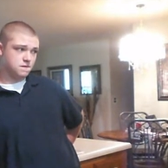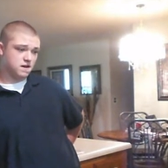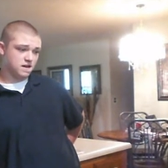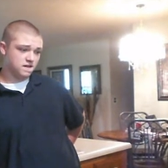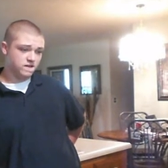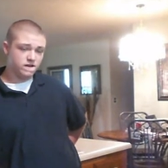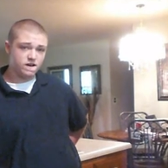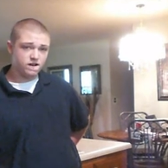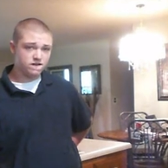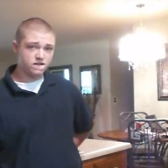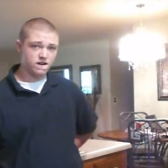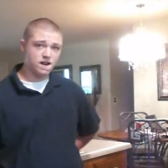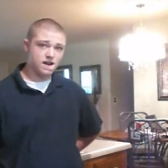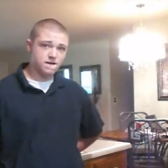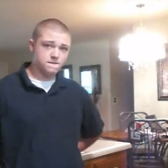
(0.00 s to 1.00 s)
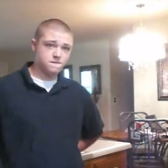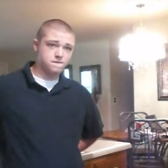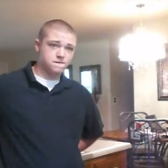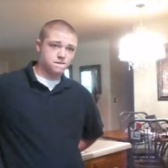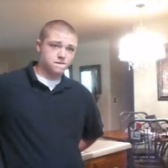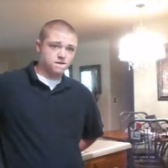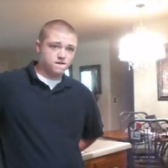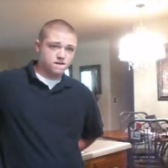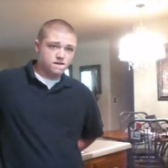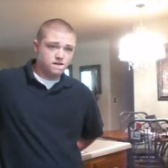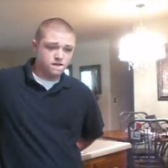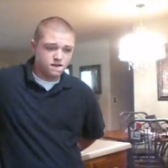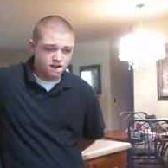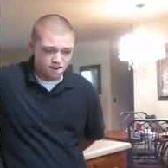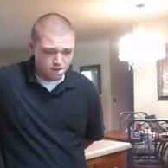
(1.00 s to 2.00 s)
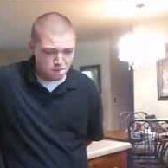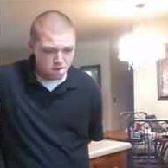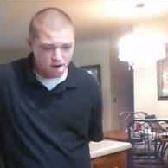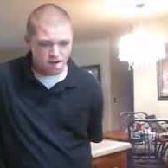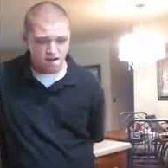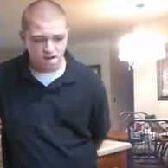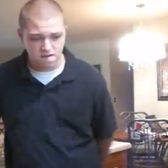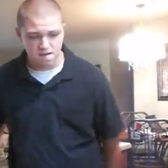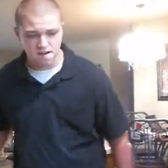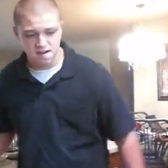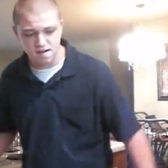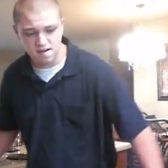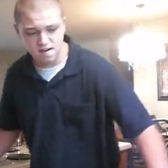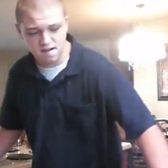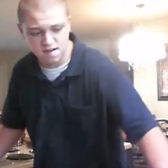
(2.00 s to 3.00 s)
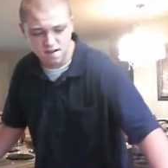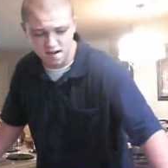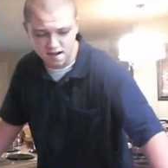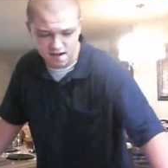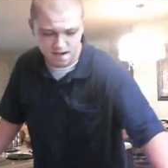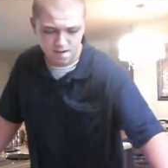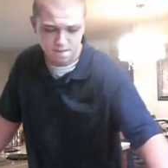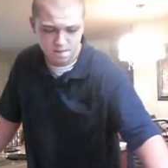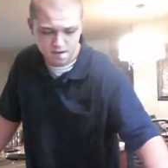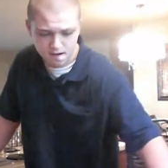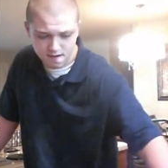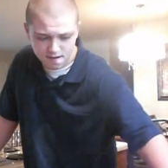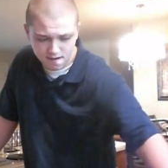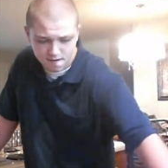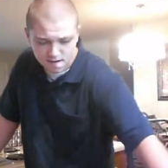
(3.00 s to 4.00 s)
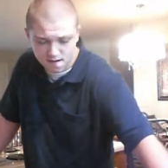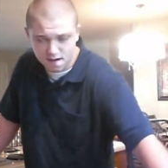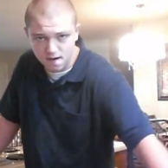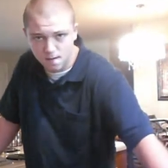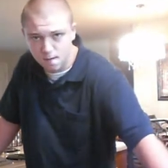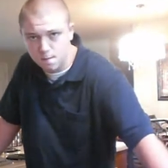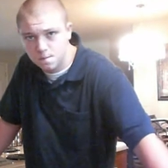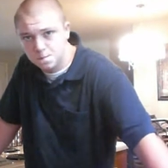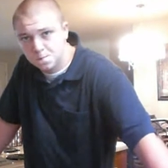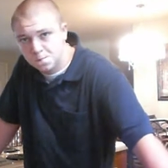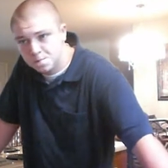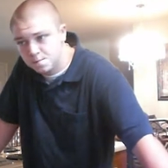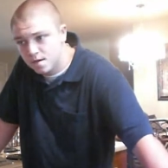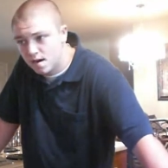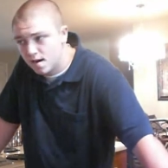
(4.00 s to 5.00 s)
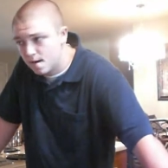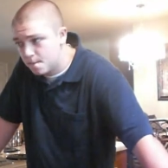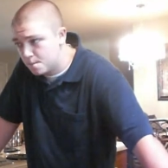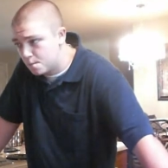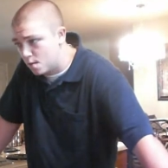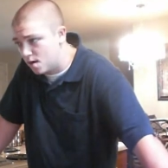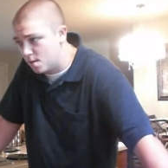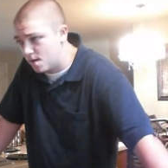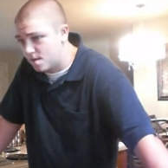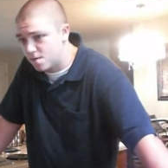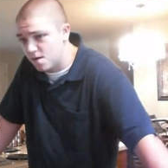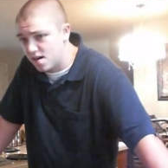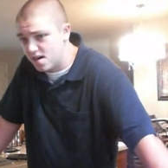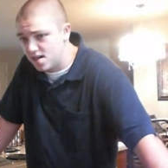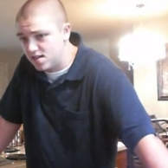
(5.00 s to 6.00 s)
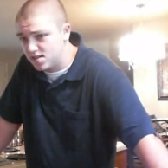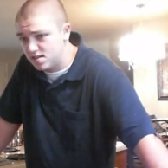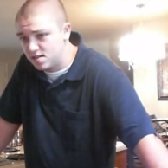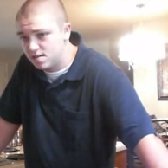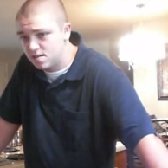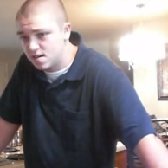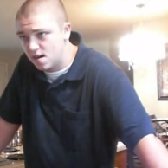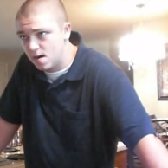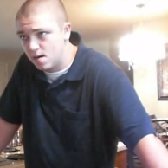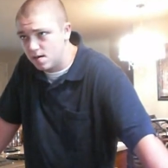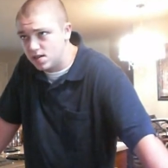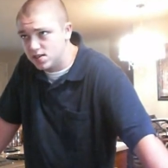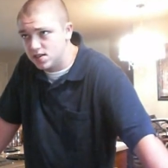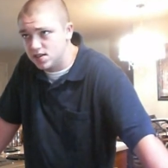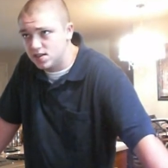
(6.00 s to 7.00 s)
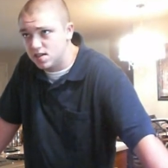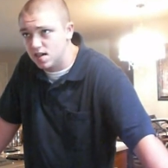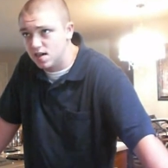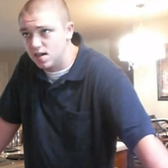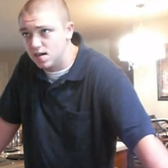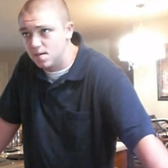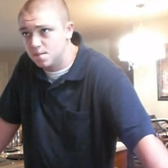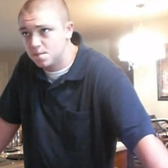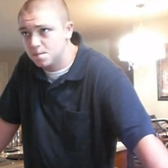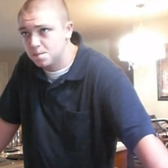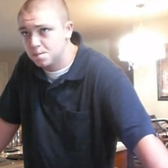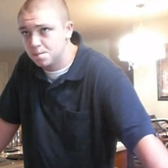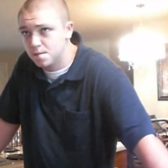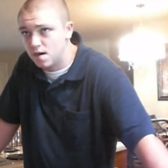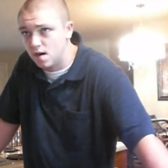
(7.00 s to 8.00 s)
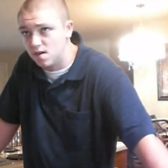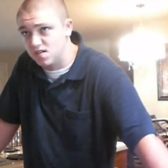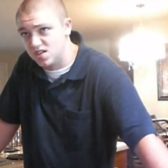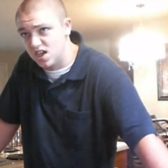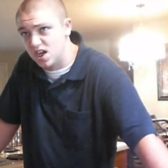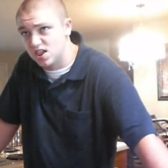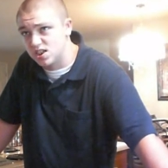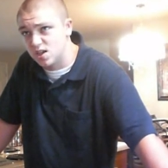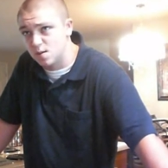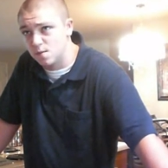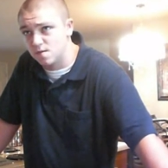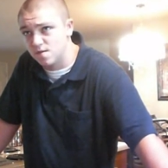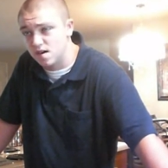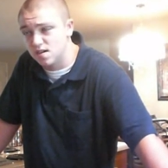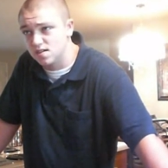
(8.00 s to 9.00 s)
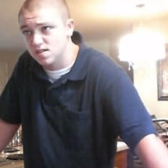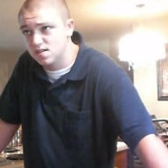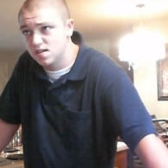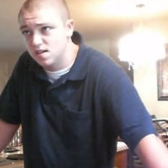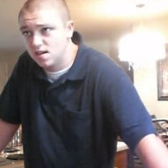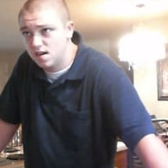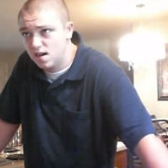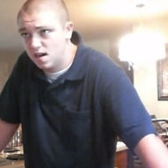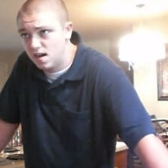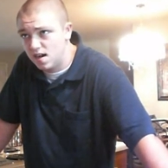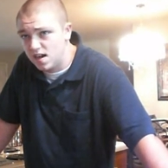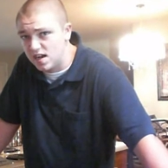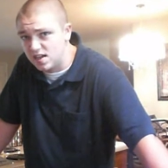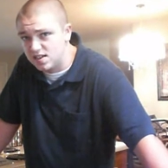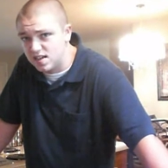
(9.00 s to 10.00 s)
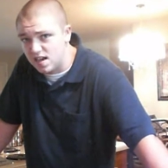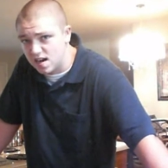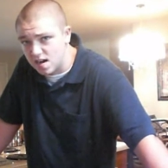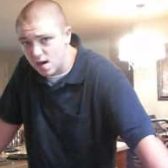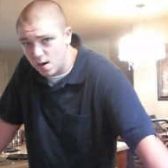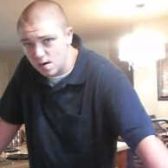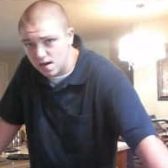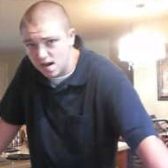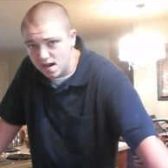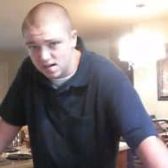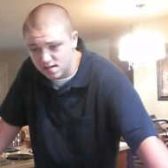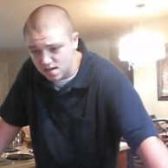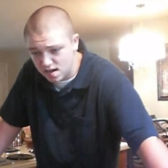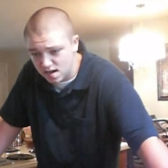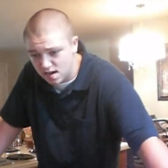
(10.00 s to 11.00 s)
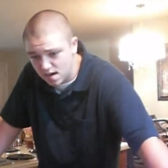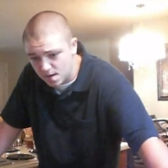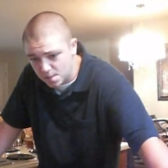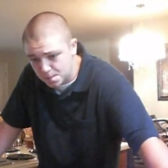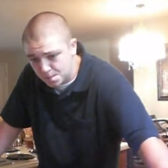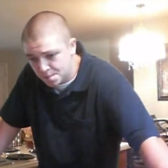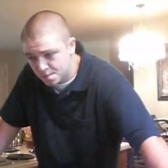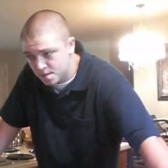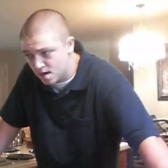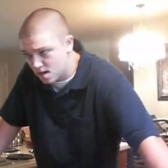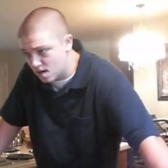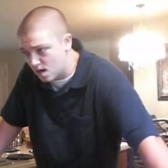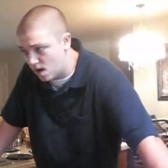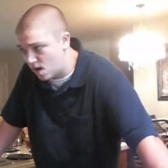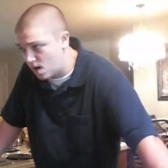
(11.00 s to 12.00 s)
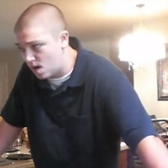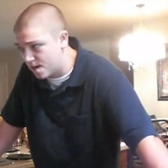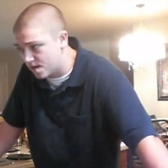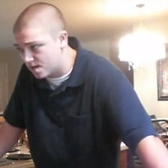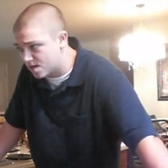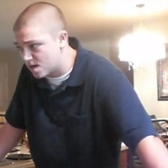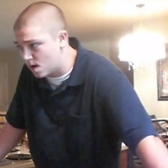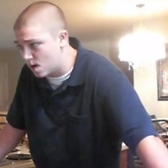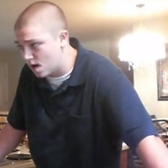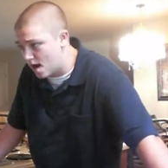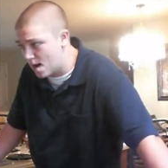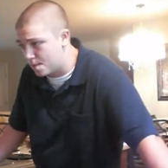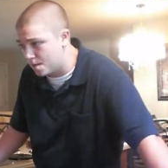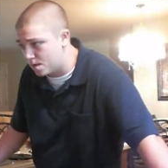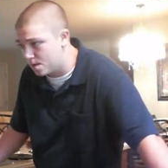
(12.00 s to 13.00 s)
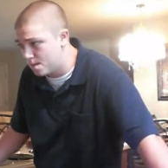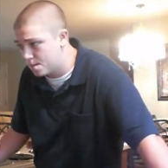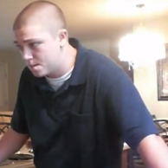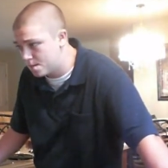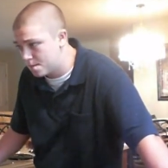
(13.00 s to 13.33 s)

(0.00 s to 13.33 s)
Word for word: like seriously, I, I was planning on getting it today. So, one of my friends, Cody, just, uh, or Josh told me first. He said Cody has a uh, log of Skoal apple.